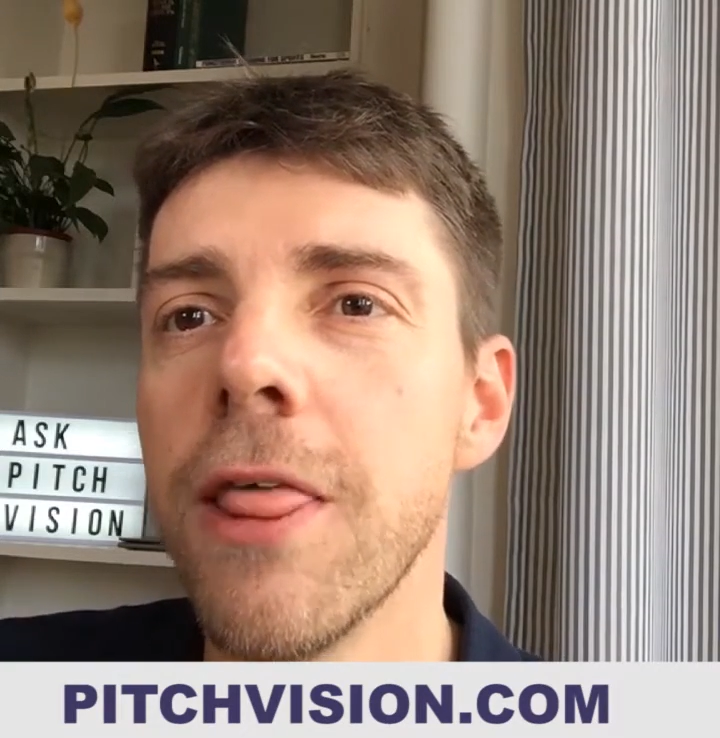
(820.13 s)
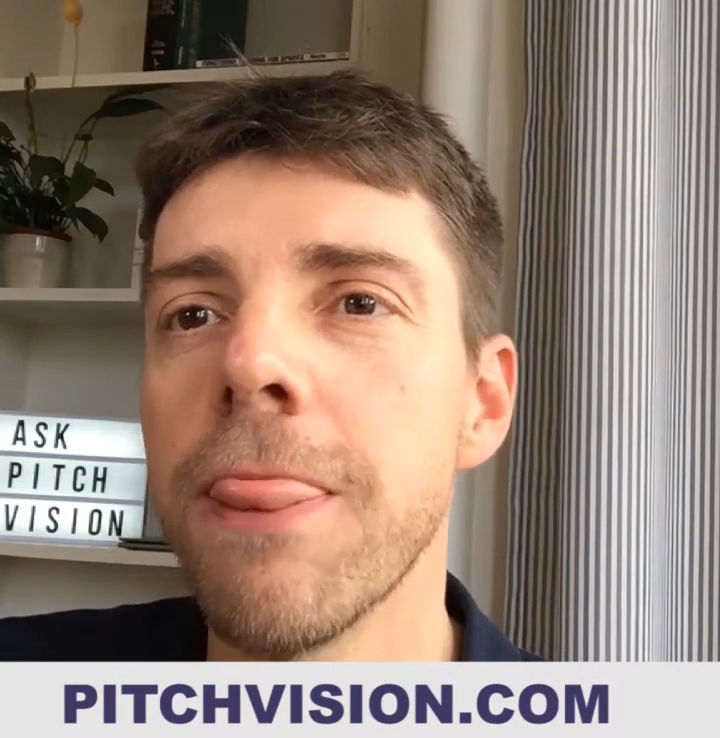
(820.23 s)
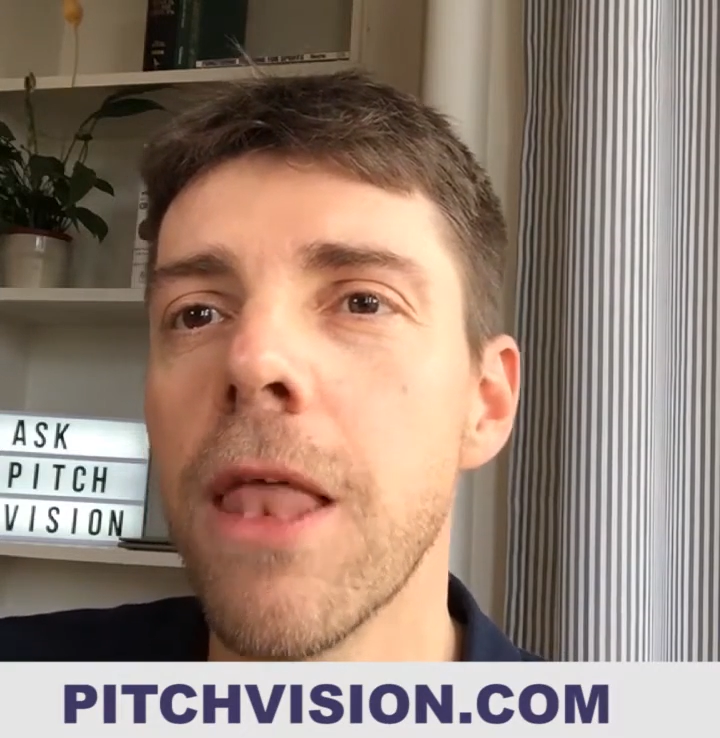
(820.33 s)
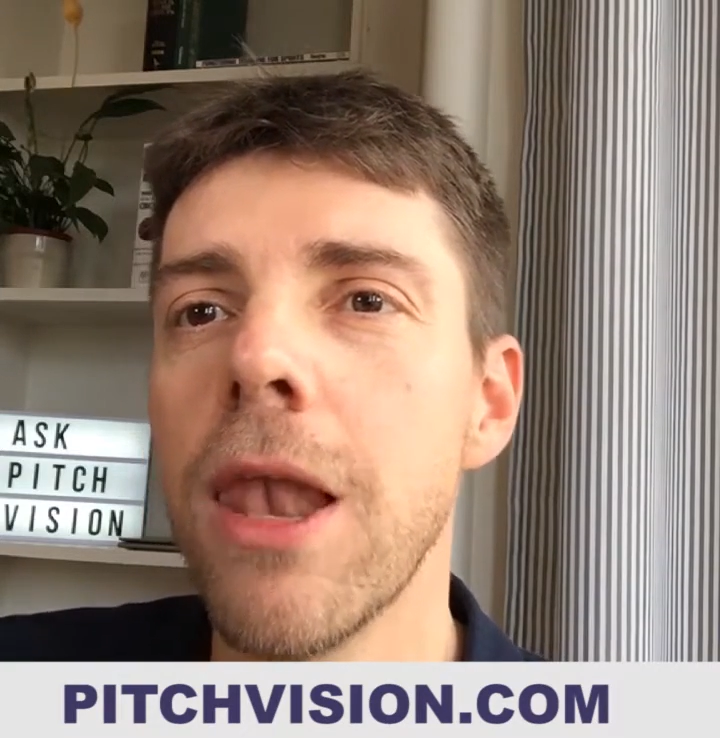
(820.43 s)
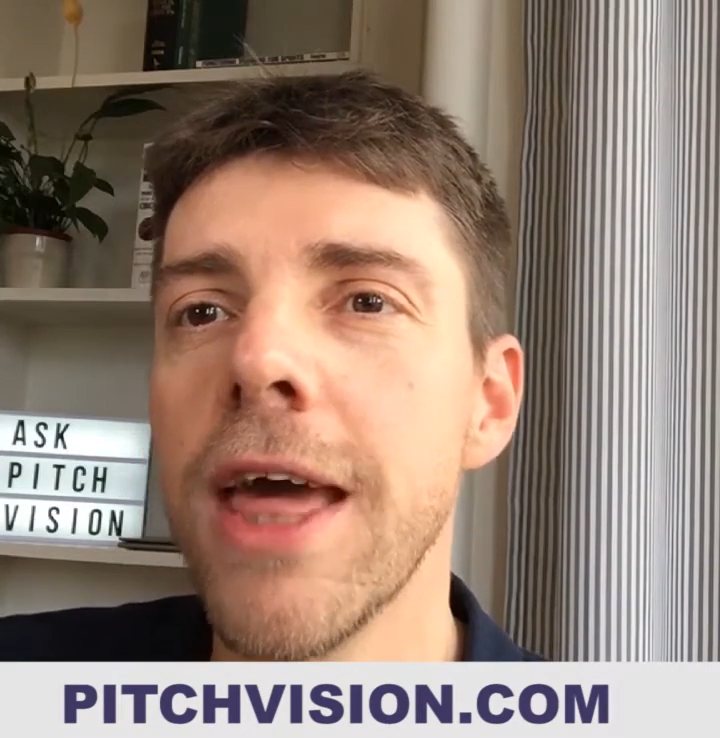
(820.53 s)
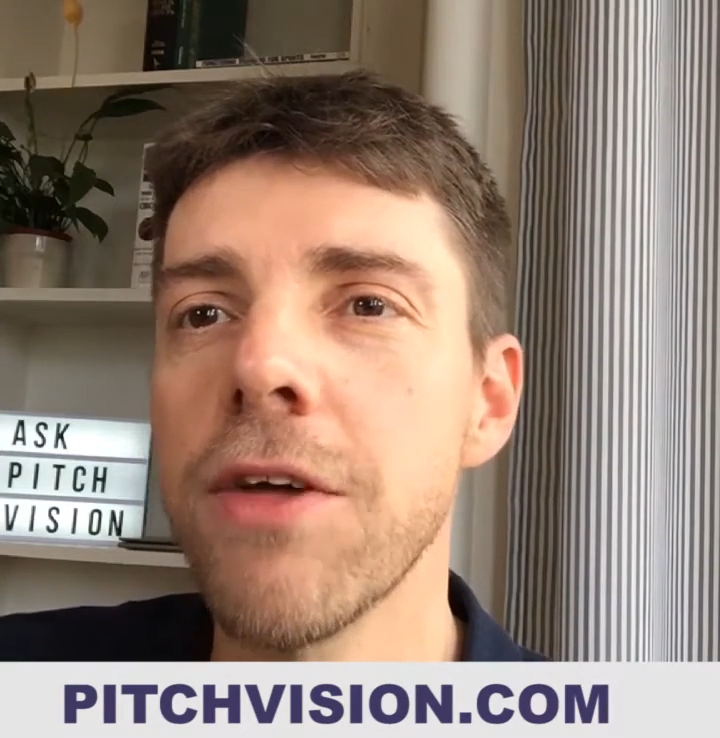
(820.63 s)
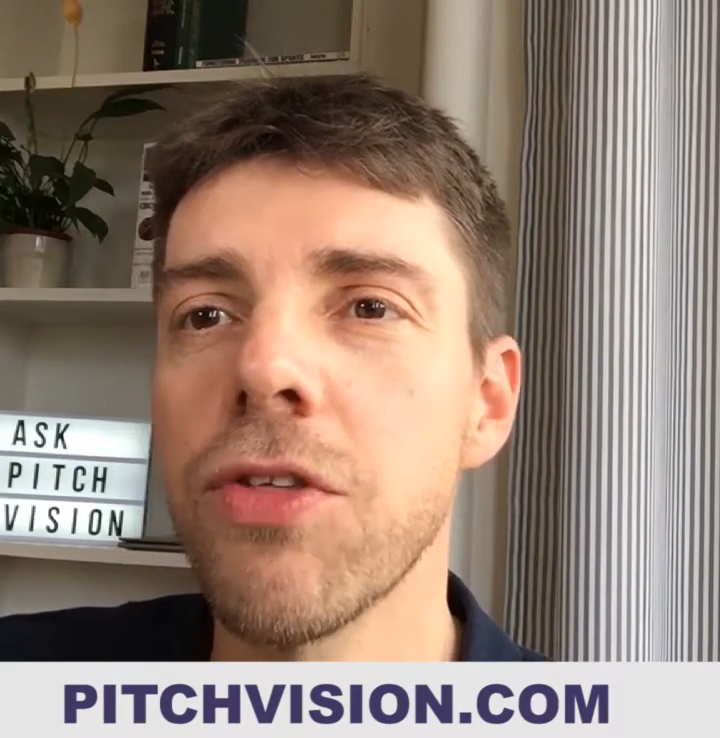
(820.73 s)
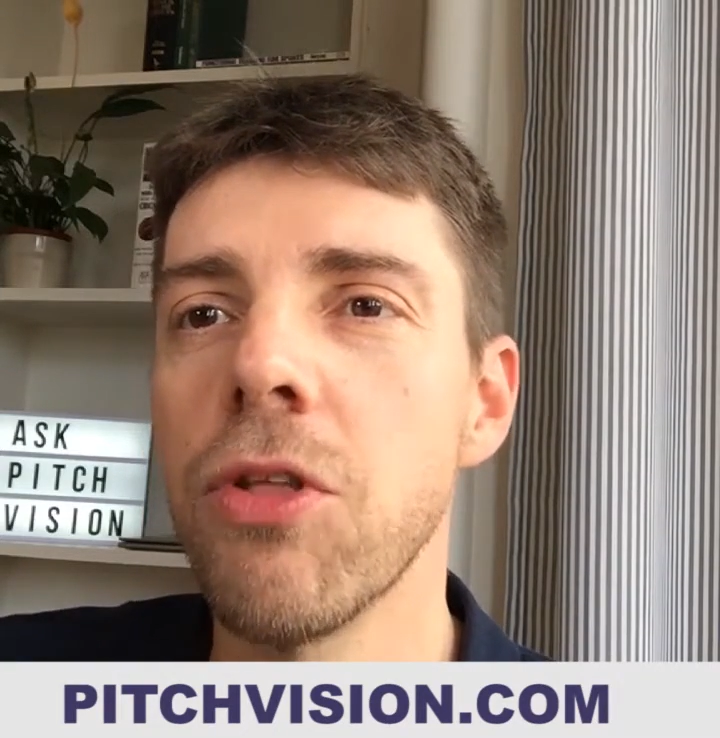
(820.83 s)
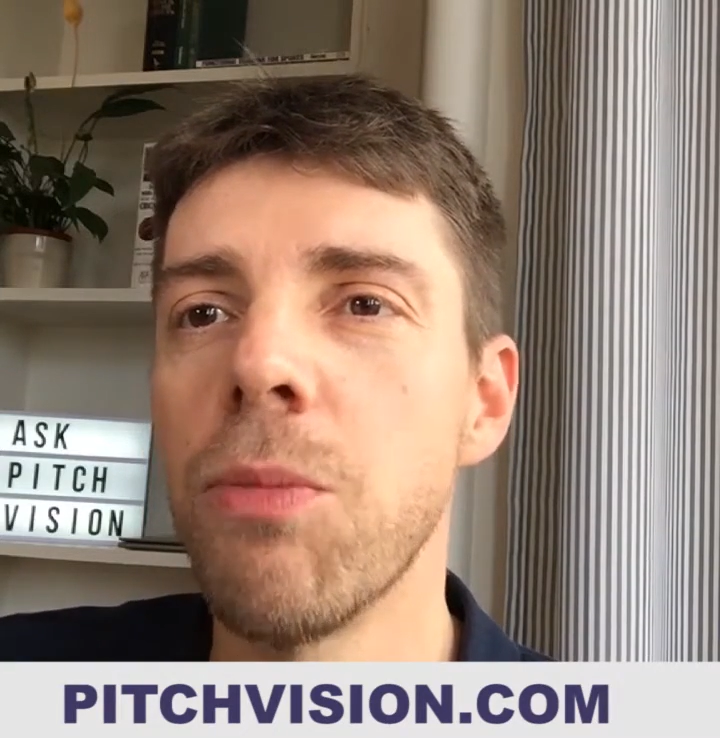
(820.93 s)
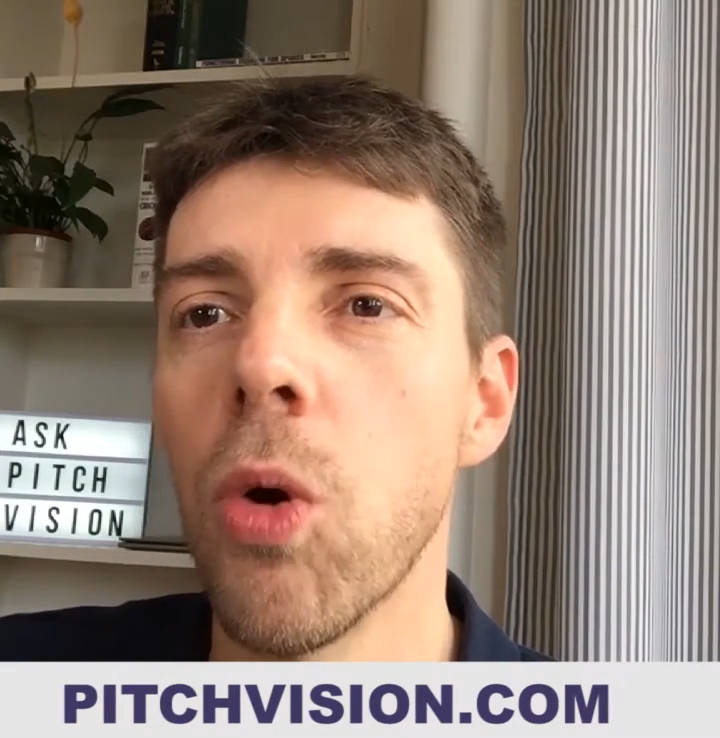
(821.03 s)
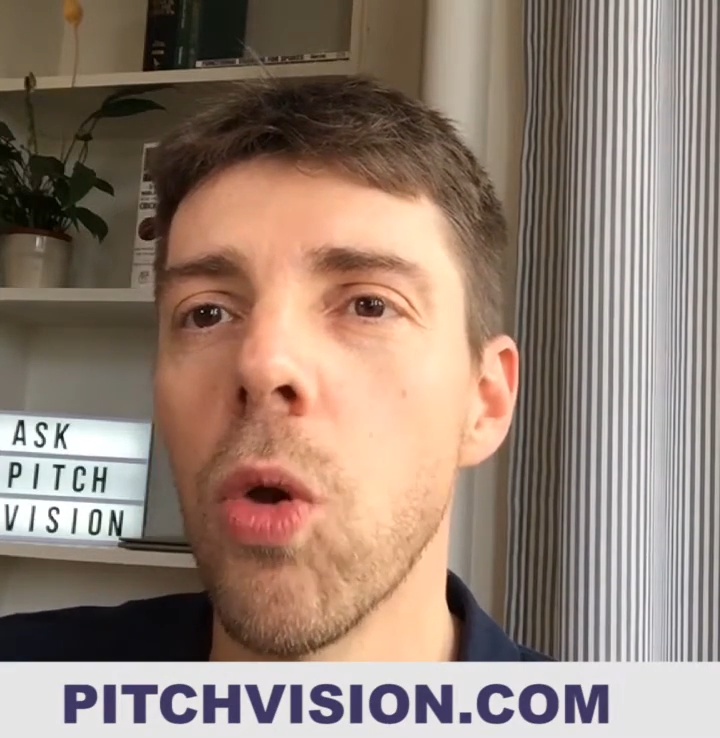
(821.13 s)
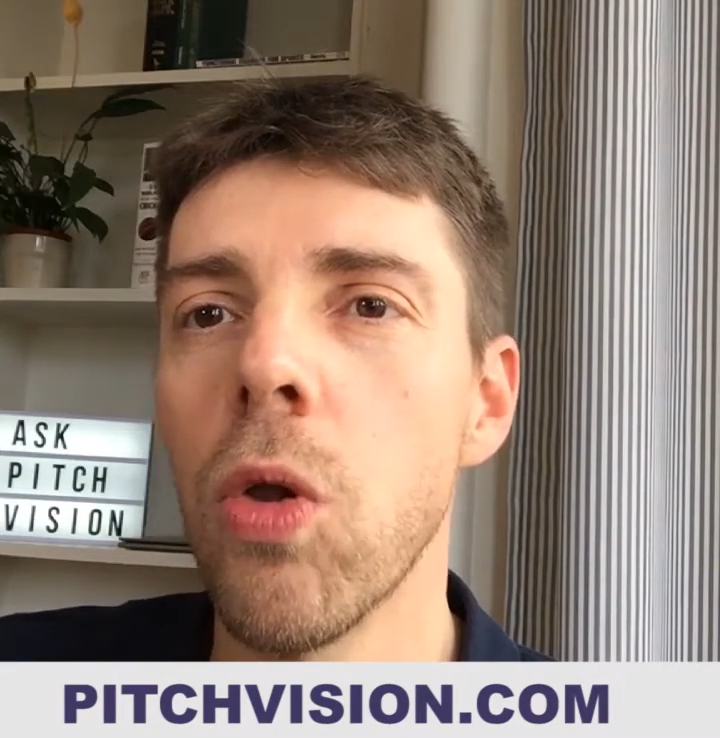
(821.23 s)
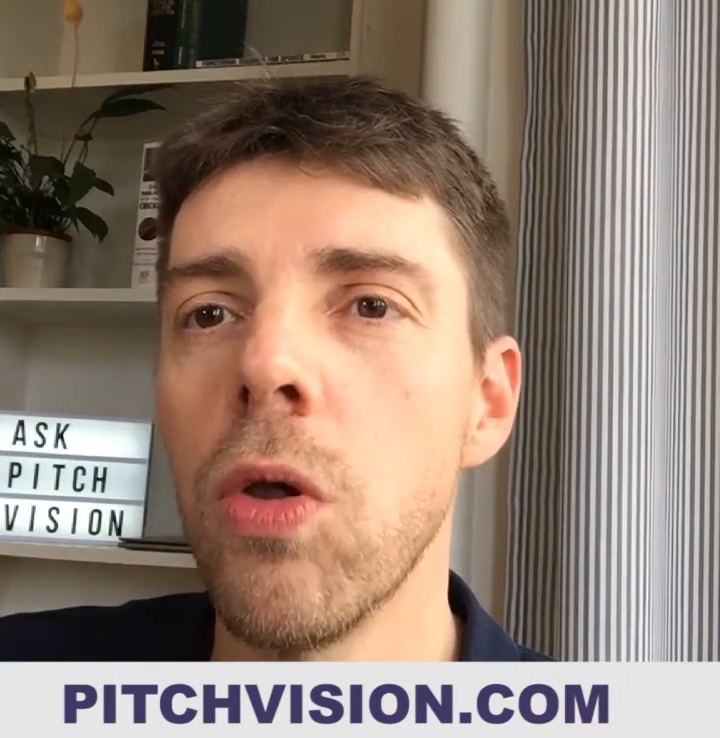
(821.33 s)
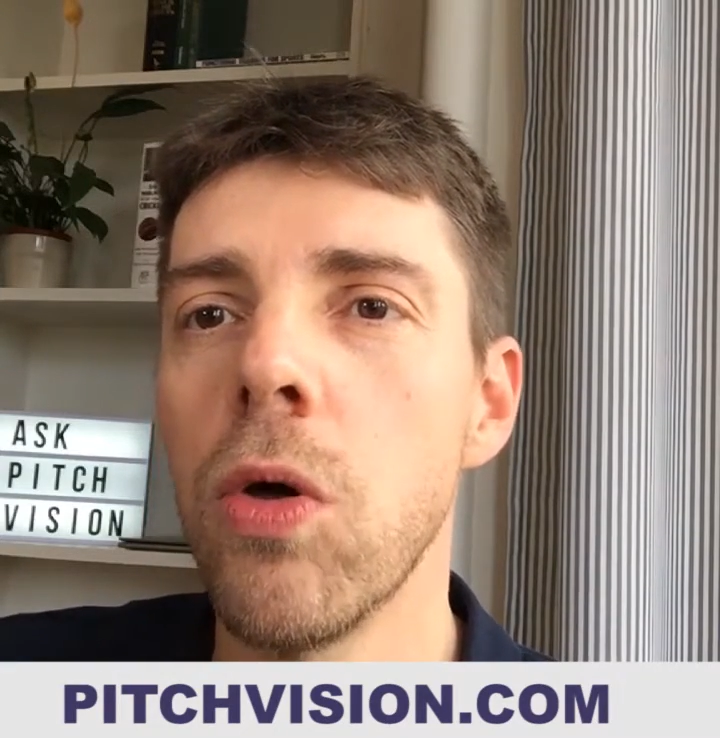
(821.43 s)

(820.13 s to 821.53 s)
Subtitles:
the length of the ball